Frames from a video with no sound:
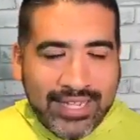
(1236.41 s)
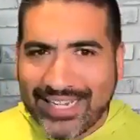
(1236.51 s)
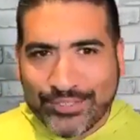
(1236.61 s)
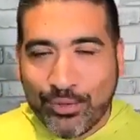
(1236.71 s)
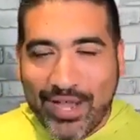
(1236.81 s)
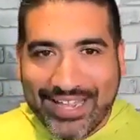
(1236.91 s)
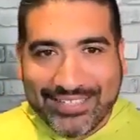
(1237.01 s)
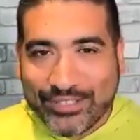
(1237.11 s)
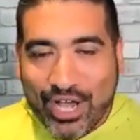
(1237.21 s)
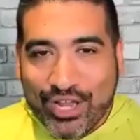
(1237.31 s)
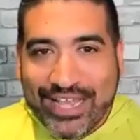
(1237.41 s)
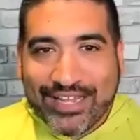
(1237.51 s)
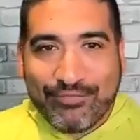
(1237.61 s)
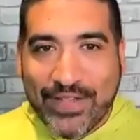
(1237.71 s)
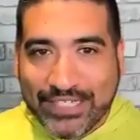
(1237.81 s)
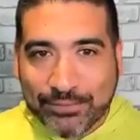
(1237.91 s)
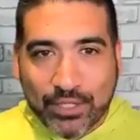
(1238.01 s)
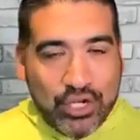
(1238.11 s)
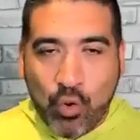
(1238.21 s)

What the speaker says: Guess what? It's not like Facebook.